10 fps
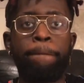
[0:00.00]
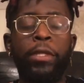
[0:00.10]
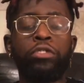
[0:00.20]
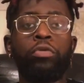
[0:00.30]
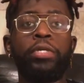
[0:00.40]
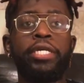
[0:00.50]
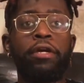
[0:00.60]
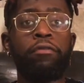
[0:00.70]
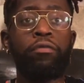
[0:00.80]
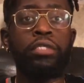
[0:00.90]
So be
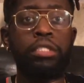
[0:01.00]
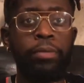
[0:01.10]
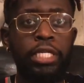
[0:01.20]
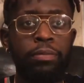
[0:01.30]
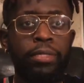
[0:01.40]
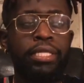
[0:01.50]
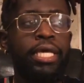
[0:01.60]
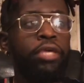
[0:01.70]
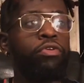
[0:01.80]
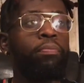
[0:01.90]
careful with this placement
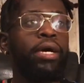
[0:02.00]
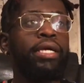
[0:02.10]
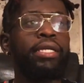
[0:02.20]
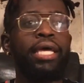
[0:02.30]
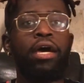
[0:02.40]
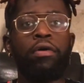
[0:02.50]
that you can